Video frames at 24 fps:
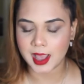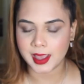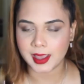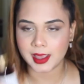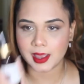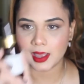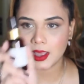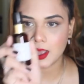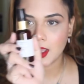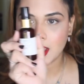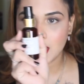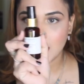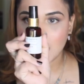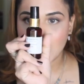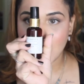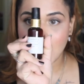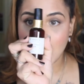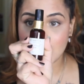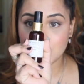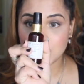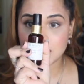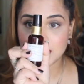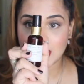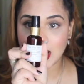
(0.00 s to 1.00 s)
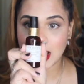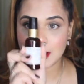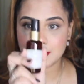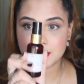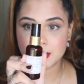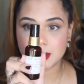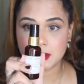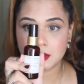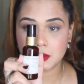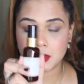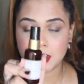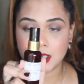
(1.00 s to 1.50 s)
I just
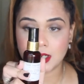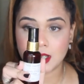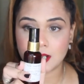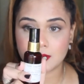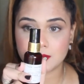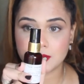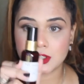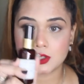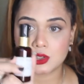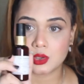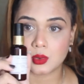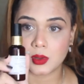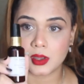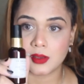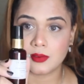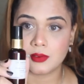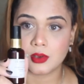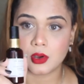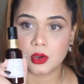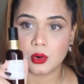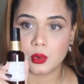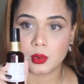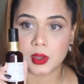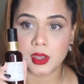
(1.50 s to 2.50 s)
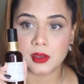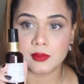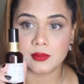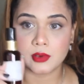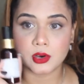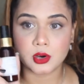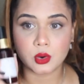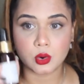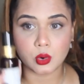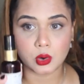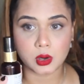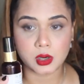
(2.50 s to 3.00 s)
absolutely love this. So if you're looking
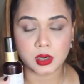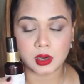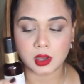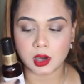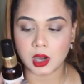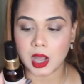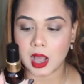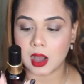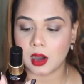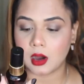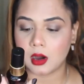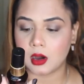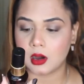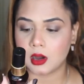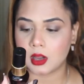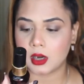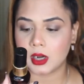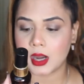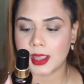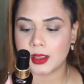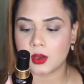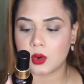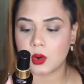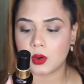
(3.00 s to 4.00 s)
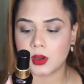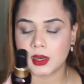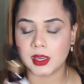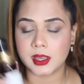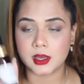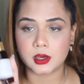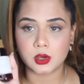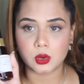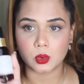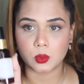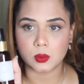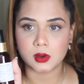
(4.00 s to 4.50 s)
for a good
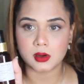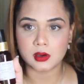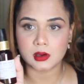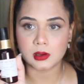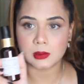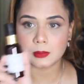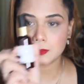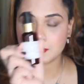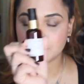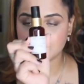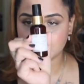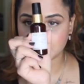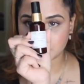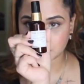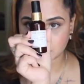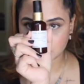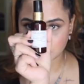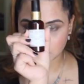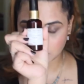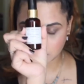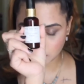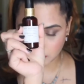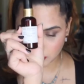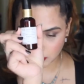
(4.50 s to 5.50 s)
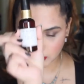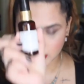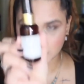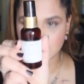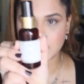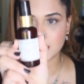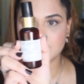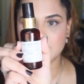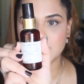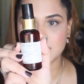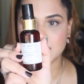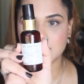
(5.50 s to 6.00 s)
glycolic toner,
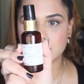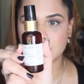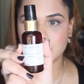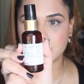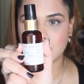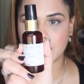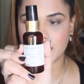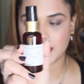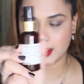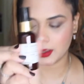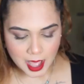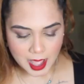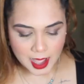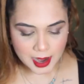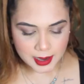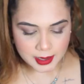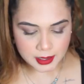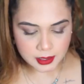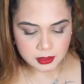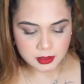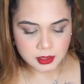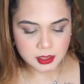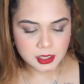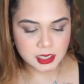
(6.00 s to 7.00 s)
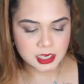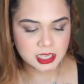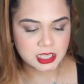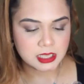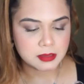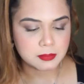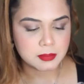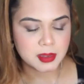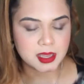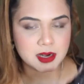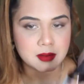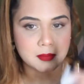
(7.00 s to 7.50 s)
give this a try. And the
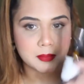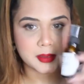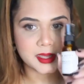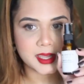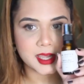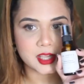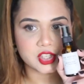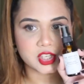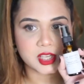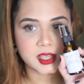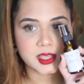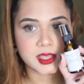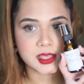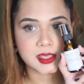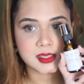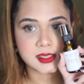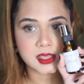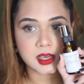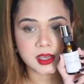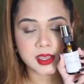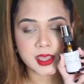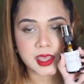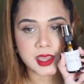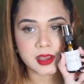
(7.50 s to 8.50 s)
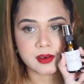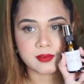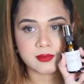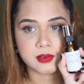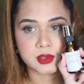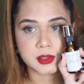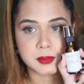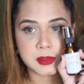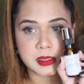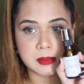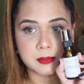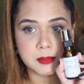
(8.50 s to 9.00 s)
Neem and BHA is again
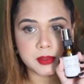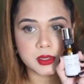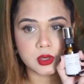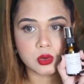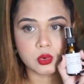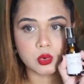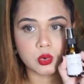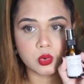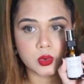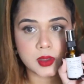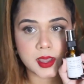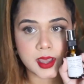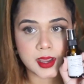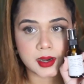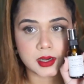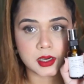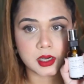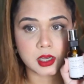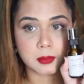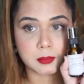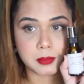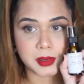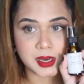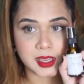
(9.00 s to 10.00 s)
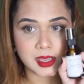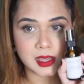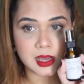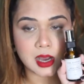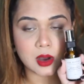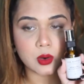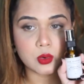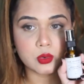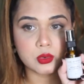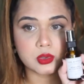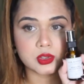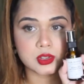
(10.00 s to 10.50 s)
for people who get
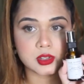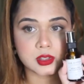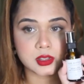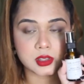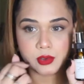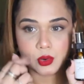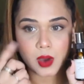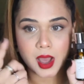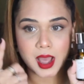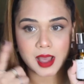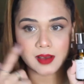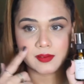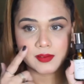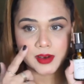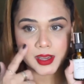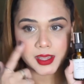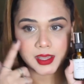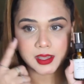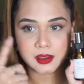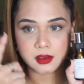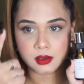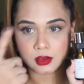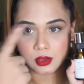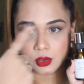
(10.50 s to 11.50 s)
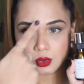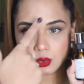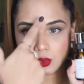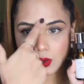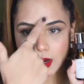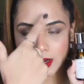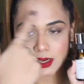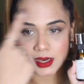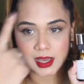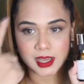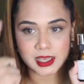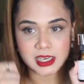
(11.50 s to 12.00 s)
breakouts. If you have like, you know,
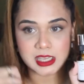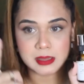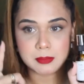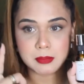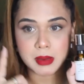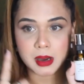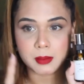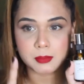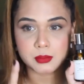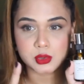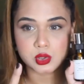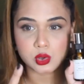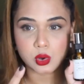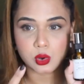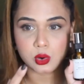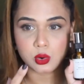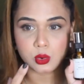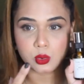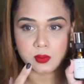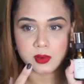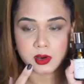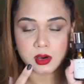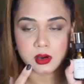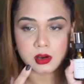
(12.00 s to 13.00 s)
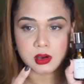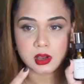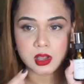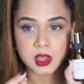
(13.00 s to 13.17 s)
like tiny bumps all over,